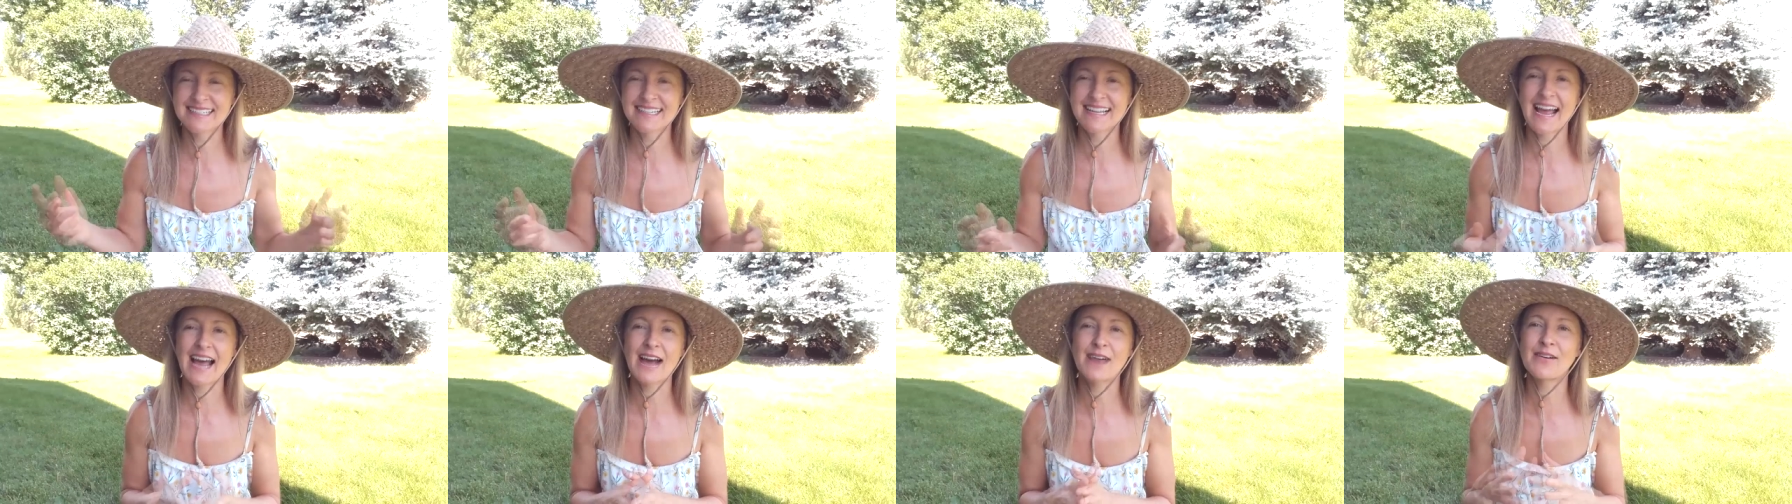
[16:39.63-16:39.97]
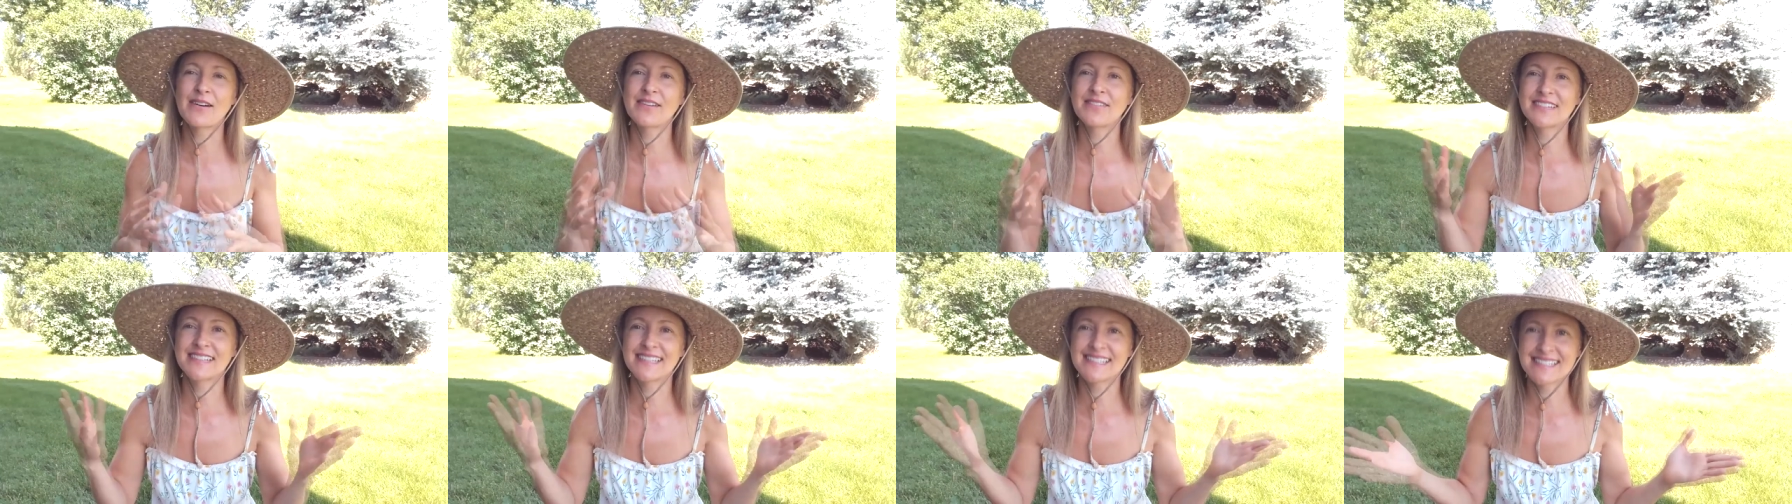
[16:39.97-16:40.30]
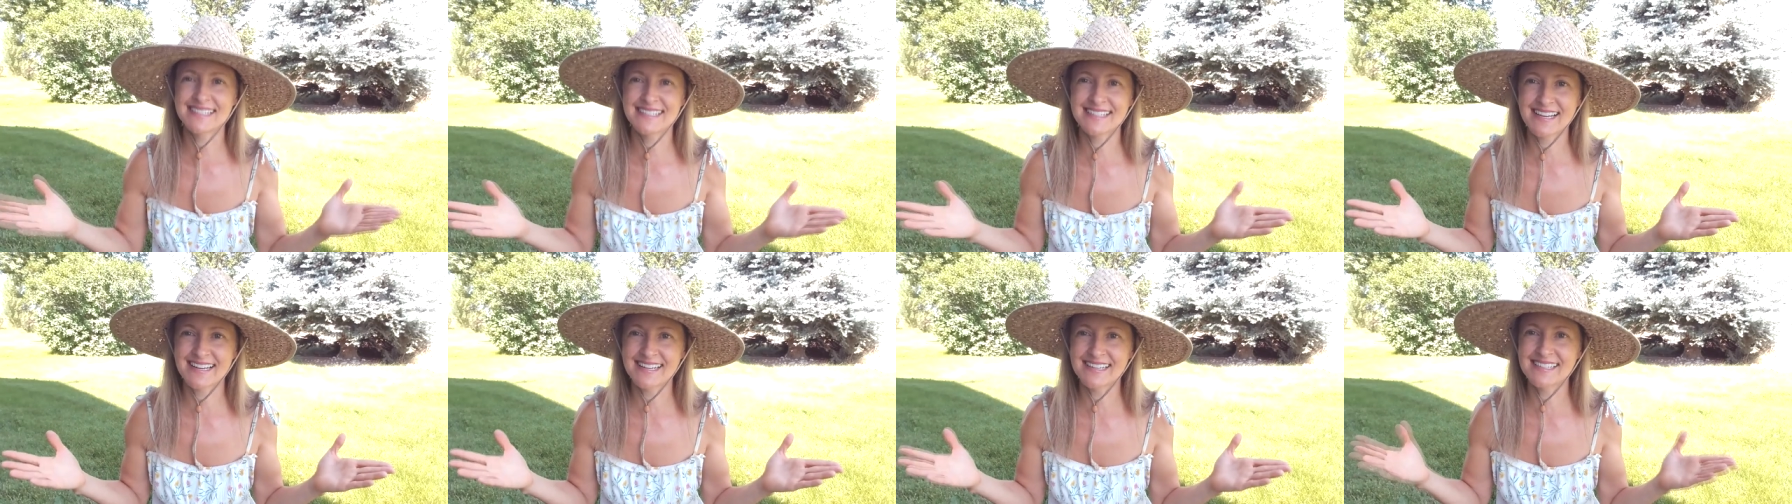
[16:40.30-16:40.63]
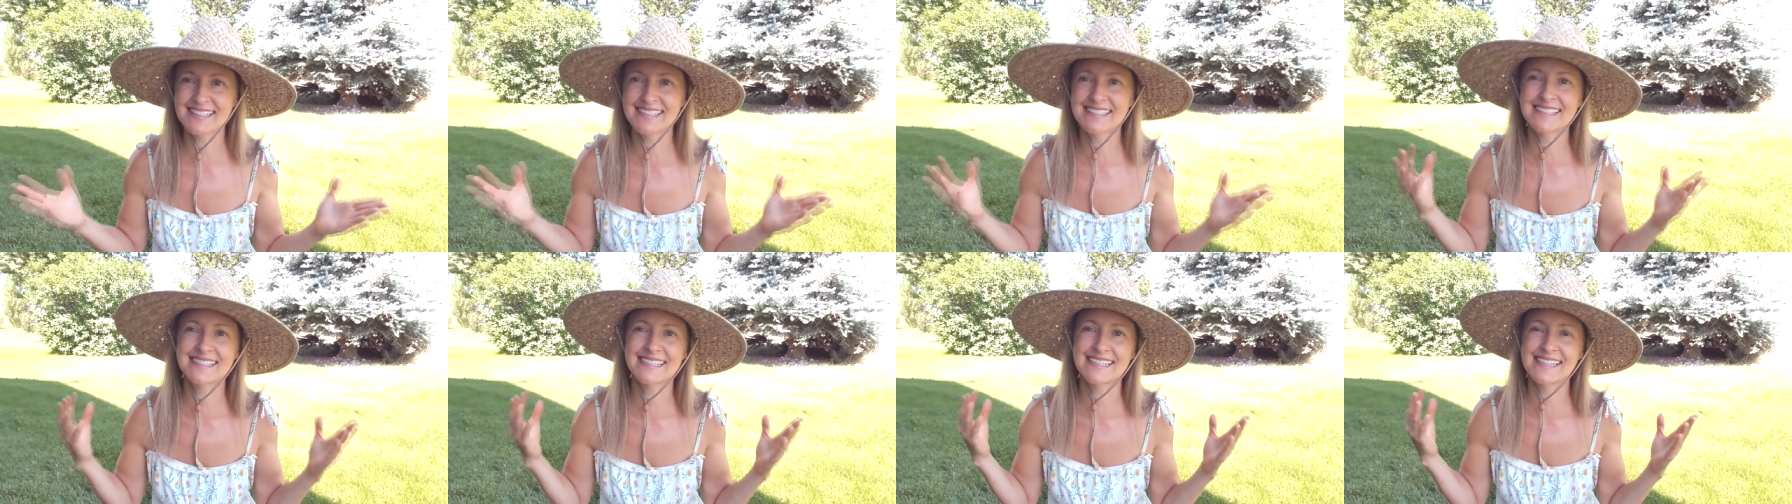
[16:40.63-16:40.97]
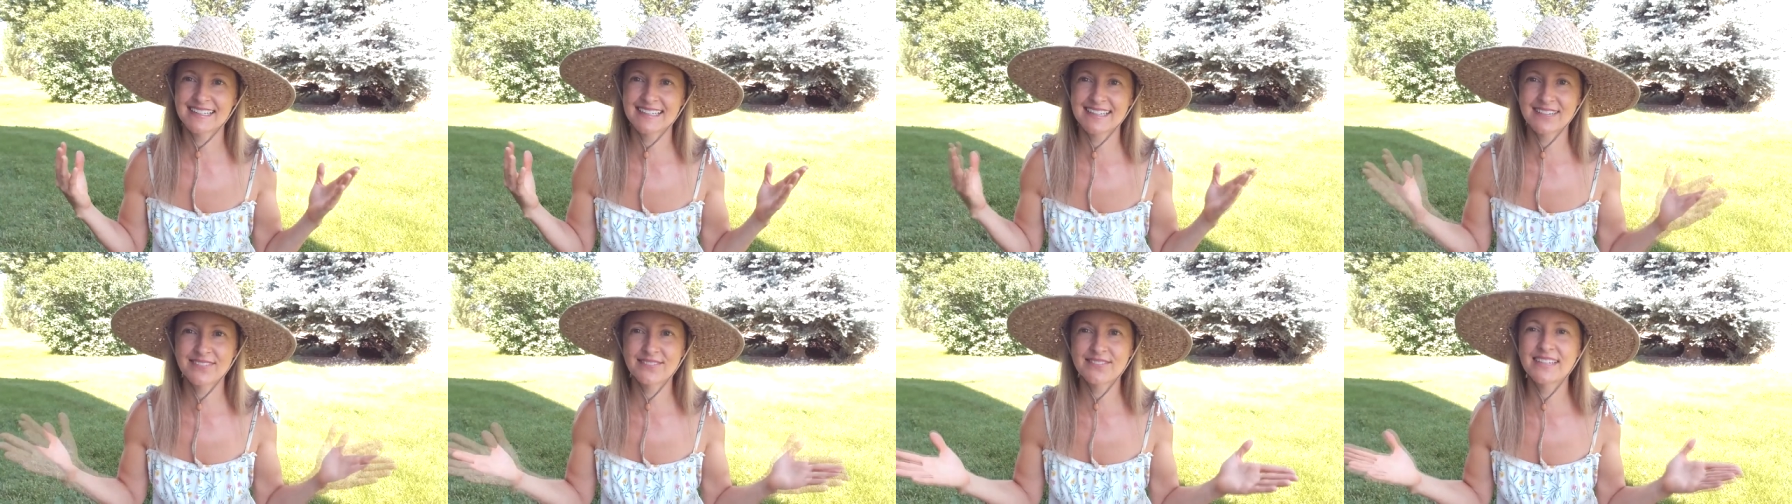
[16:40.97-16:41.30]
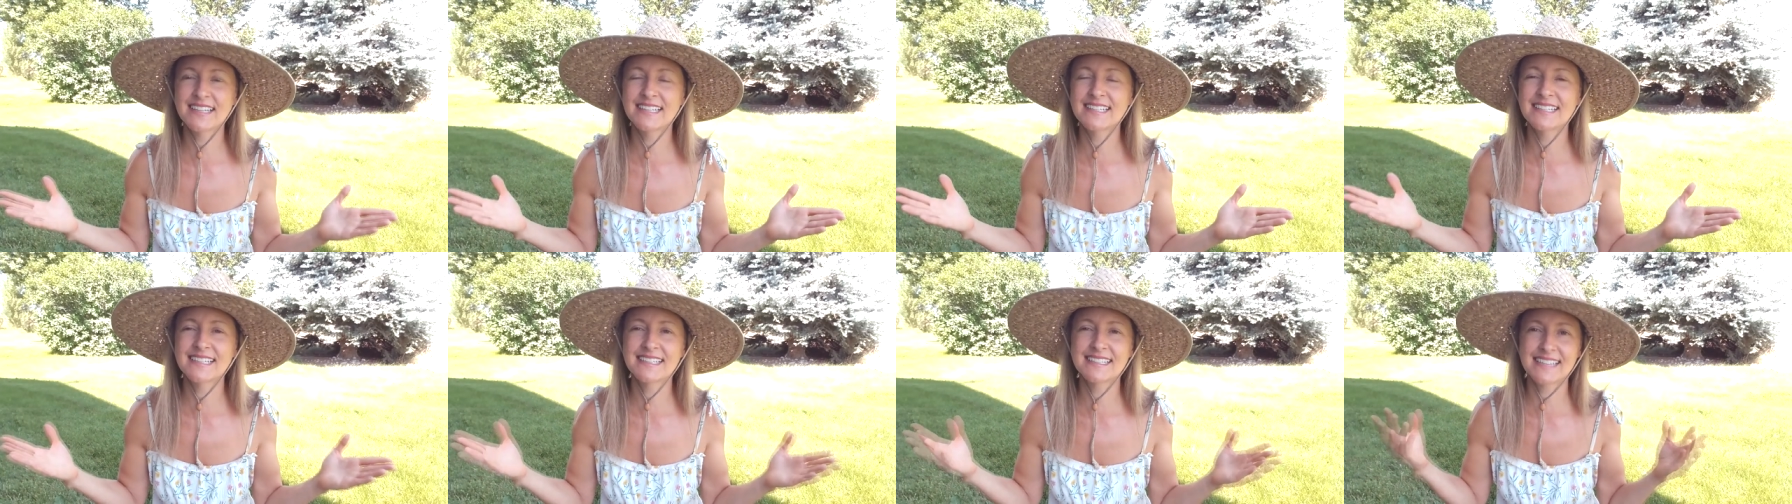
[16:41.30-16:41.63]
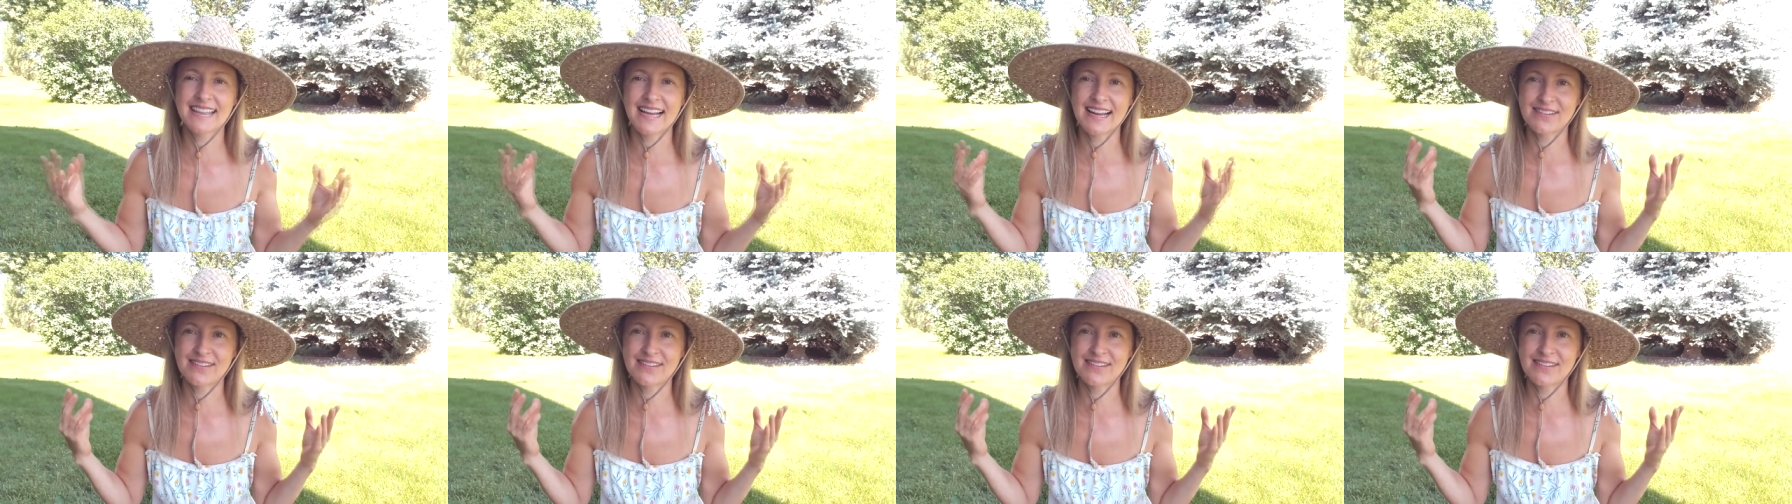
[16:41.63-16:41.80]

However, the sun is a convenient